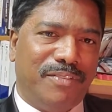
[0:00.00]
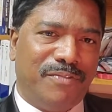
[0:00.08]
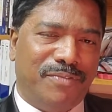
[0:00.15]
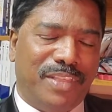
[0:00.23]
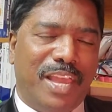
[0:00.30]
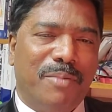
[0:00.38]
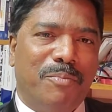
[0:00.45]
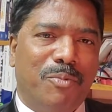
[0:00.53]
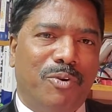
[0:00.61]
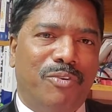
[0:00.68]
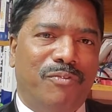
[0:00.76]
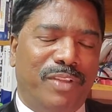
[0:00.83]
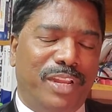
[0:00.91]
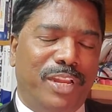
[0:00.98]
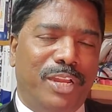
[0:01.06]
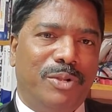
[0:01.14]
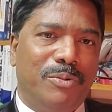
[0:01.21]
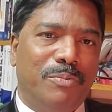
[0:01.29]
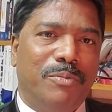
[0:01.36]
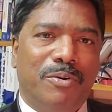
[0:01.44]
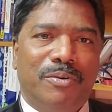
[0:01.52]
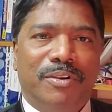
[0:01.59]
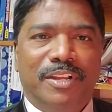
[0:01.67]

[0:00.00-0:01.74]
If they mourn, we need to mourn.